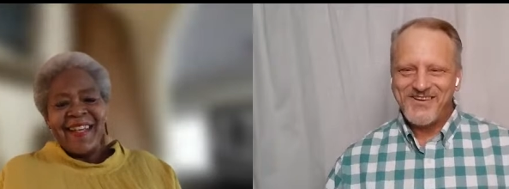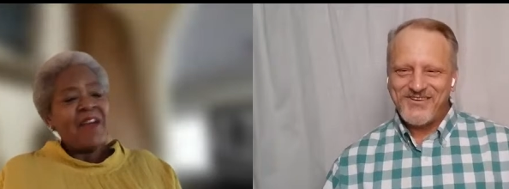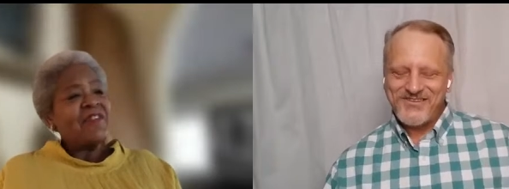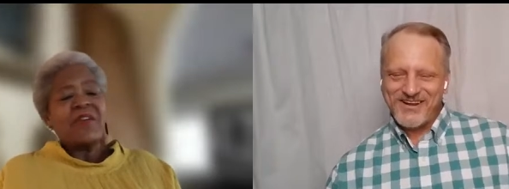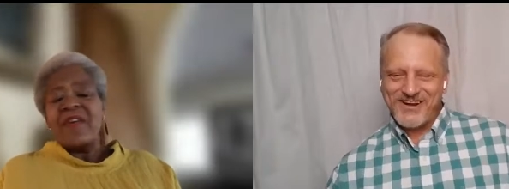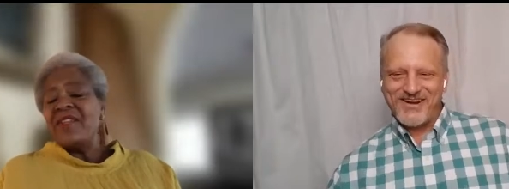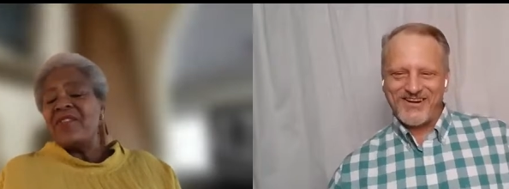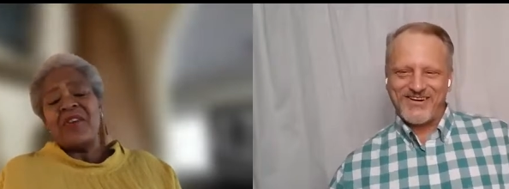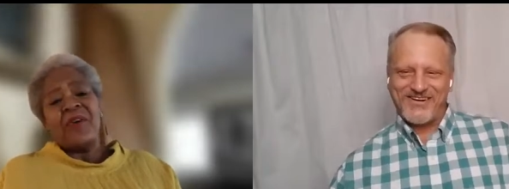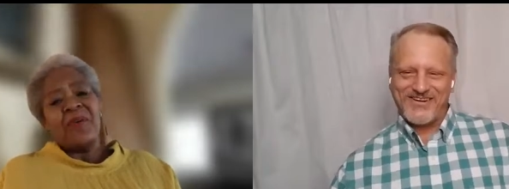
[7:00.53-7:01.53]
Speaker 1: That's you a great.
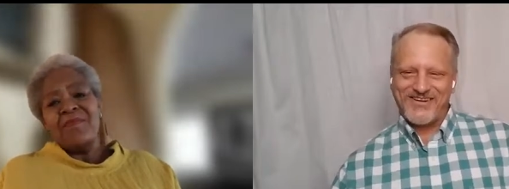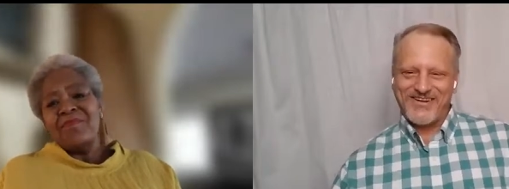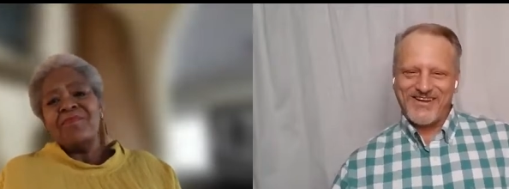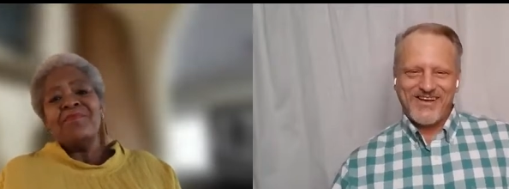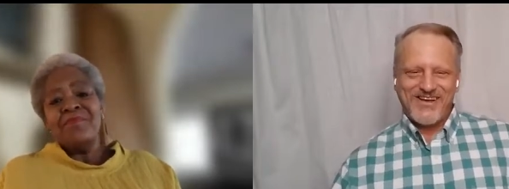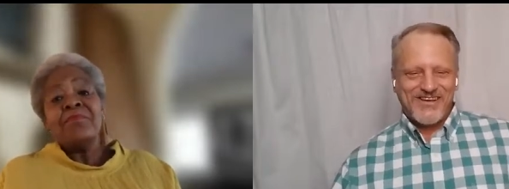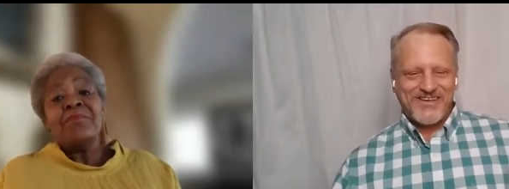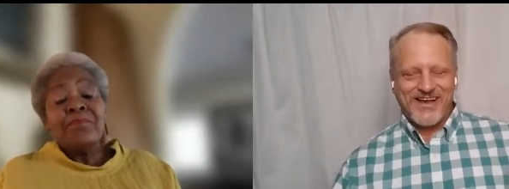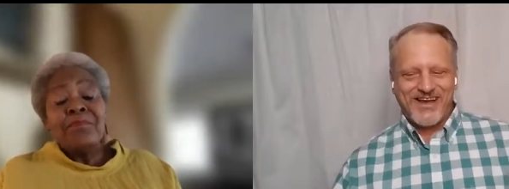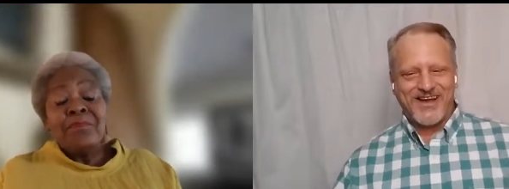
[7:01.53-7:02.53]
hmm?
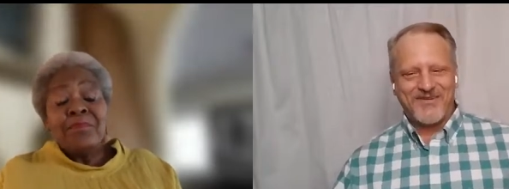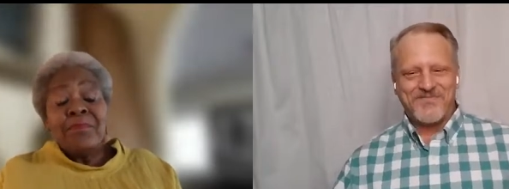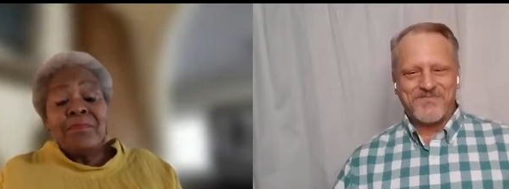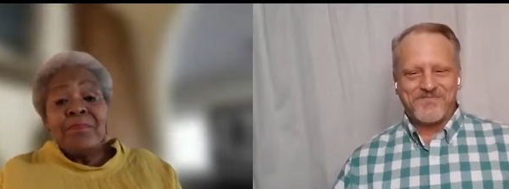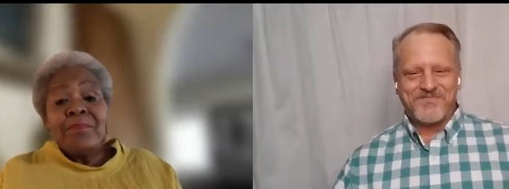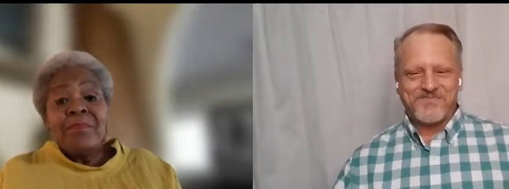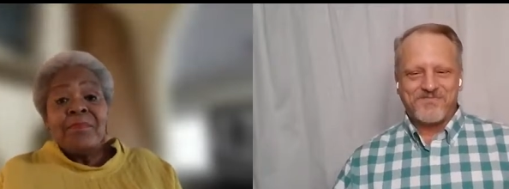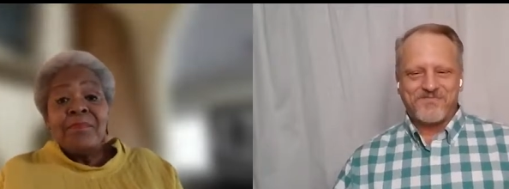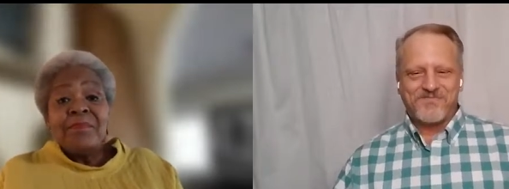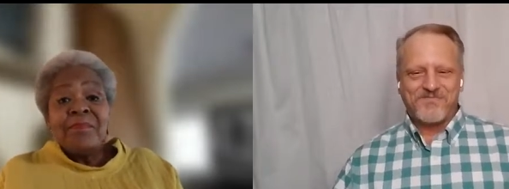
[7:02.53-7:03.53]
uh,
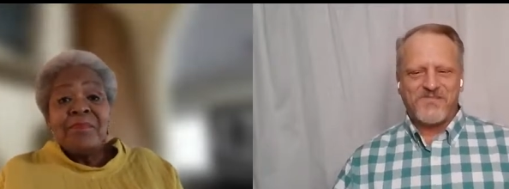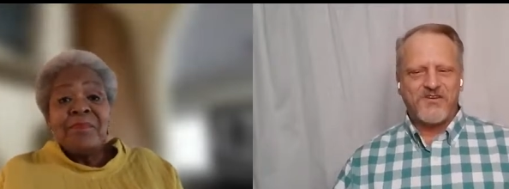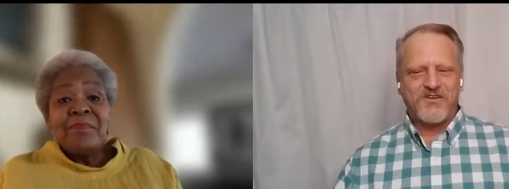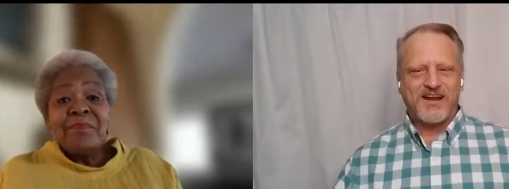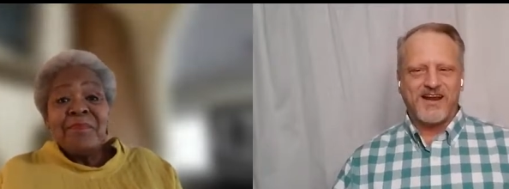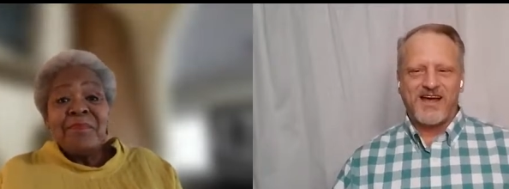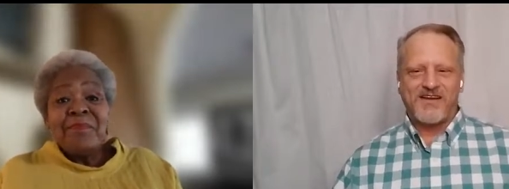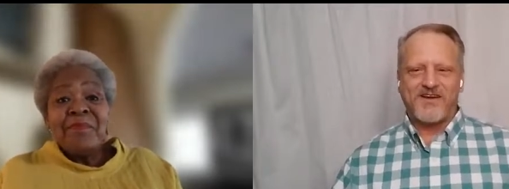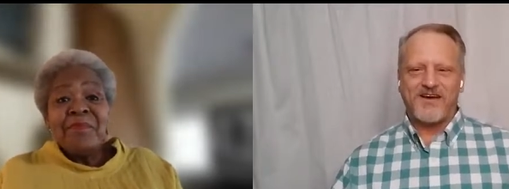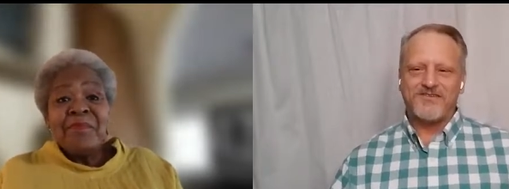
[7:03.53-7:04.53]
you did a
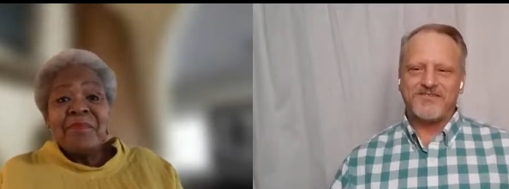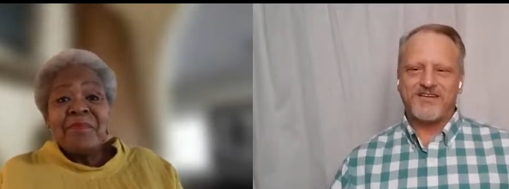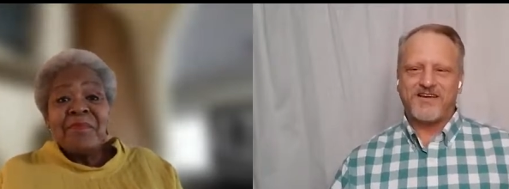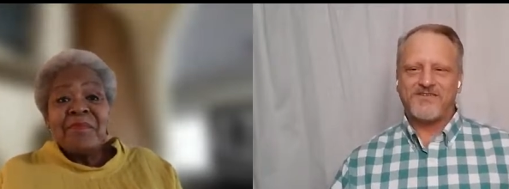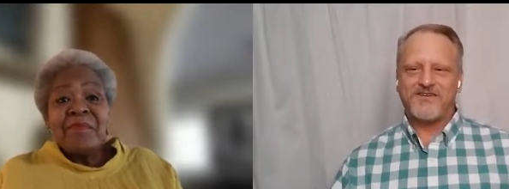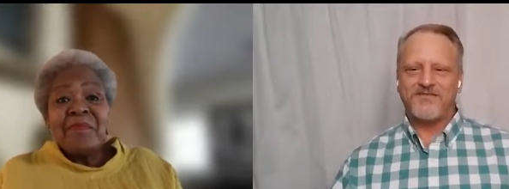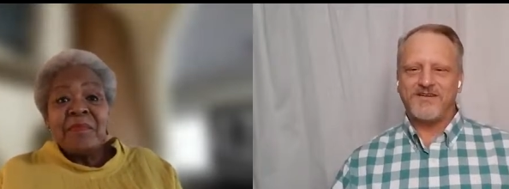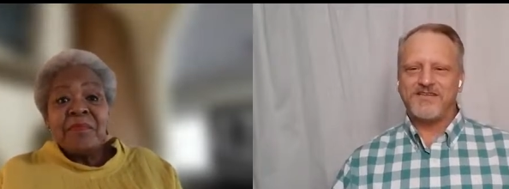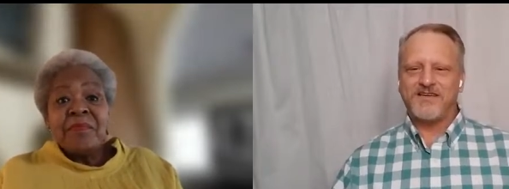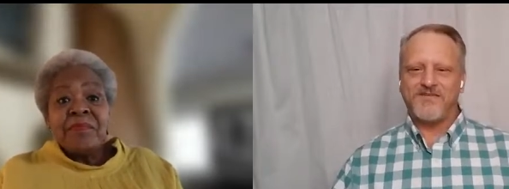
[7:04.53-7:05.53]
lot of other stuff too
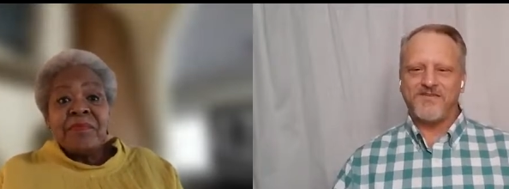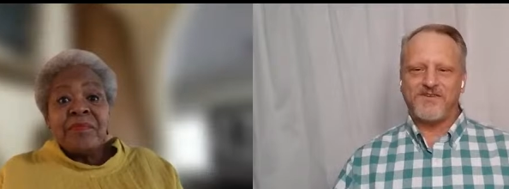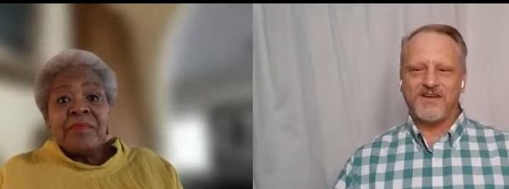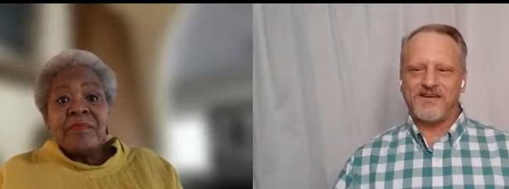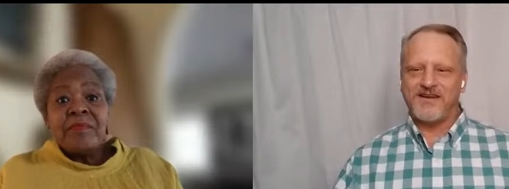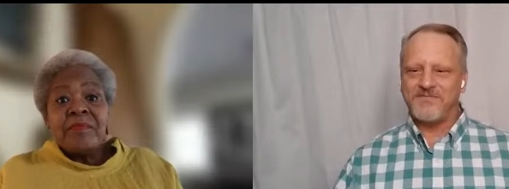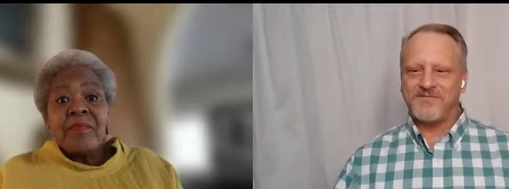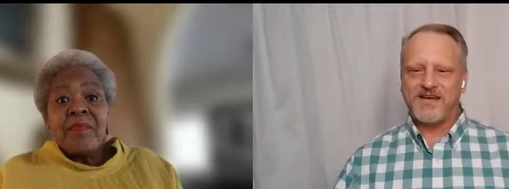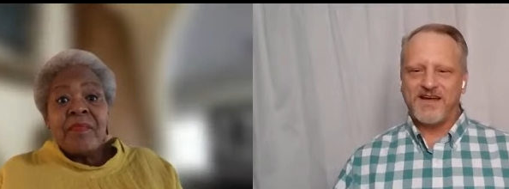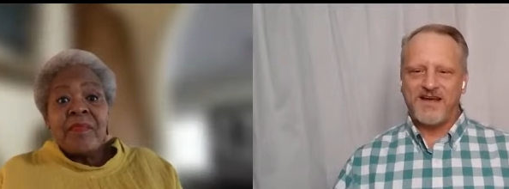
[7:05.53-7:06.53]
on TV. You've done Nip
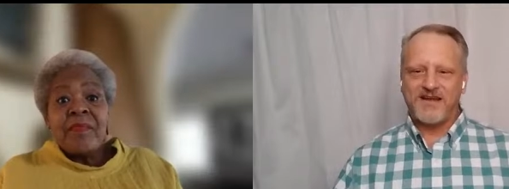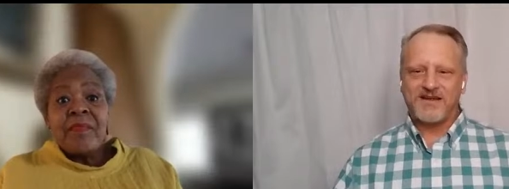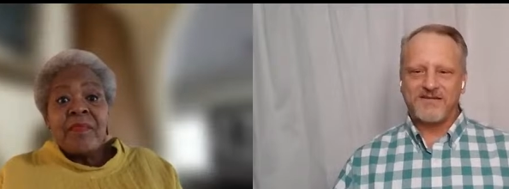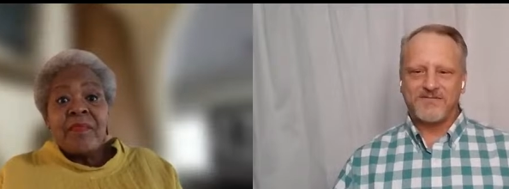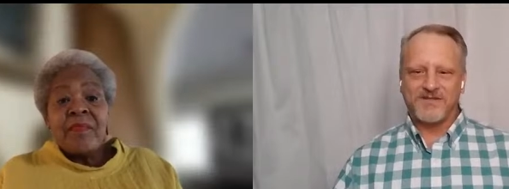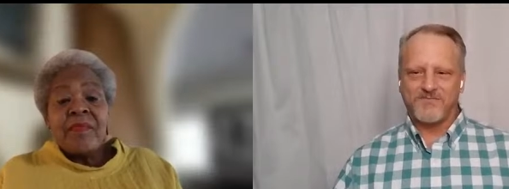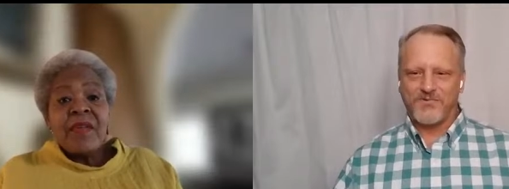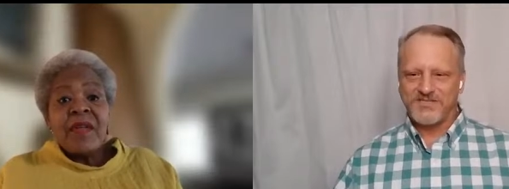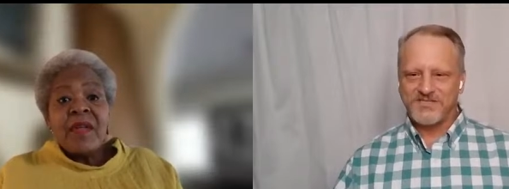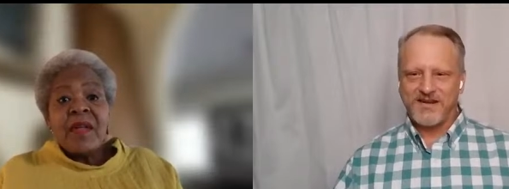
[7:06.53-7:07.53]
Tuck,
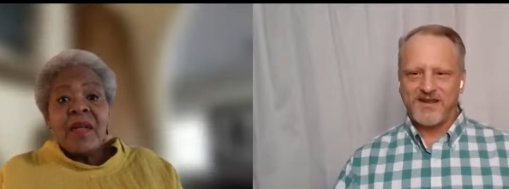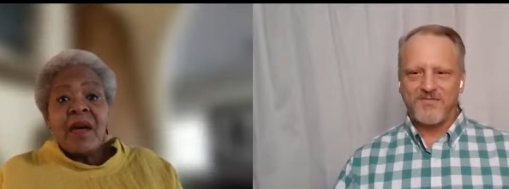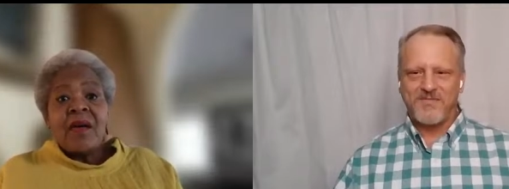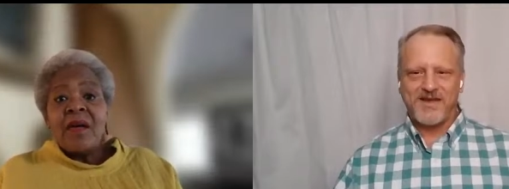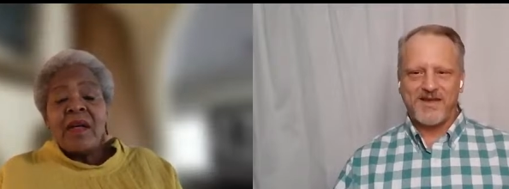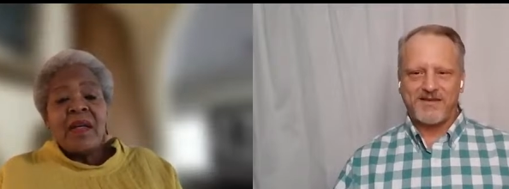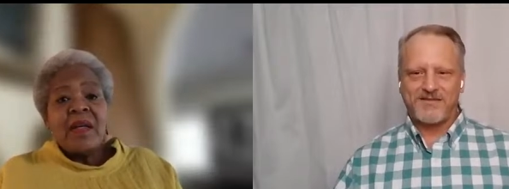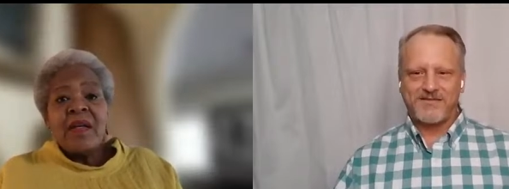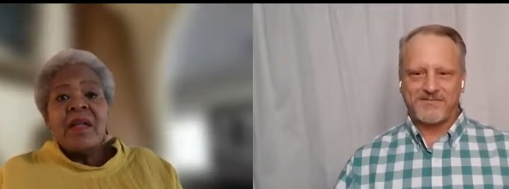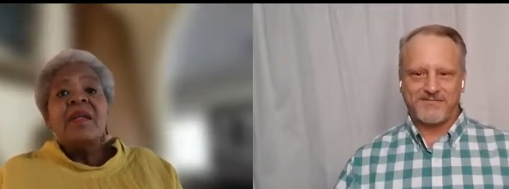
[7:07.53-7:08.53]
Presidio uh, Med,
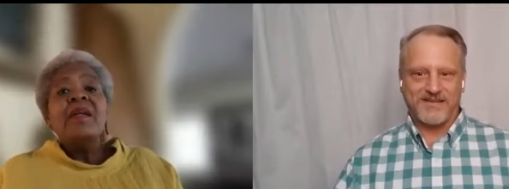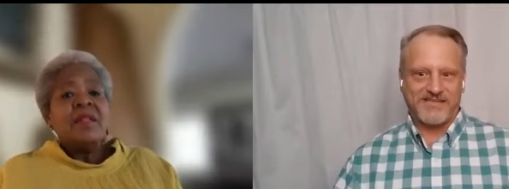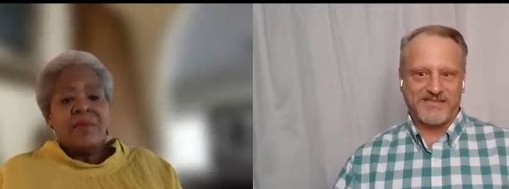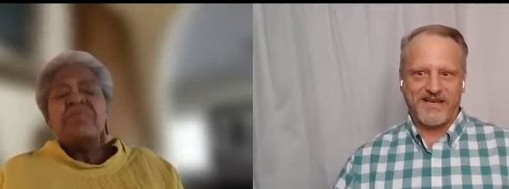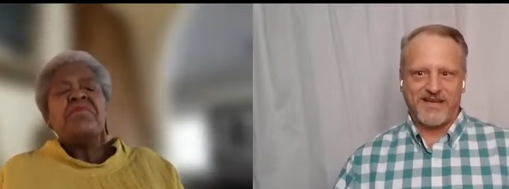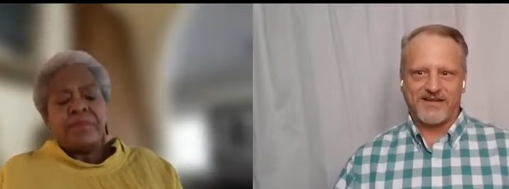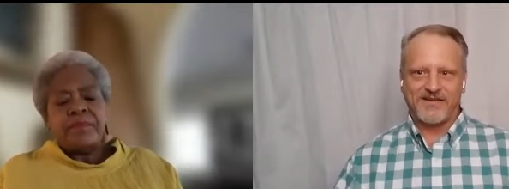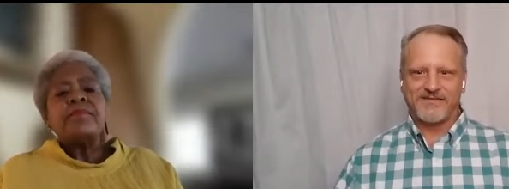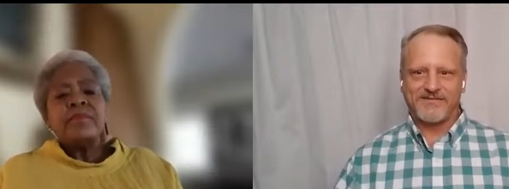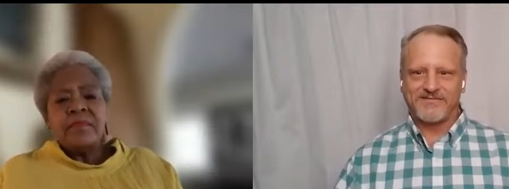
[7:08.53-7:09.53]
The Tick,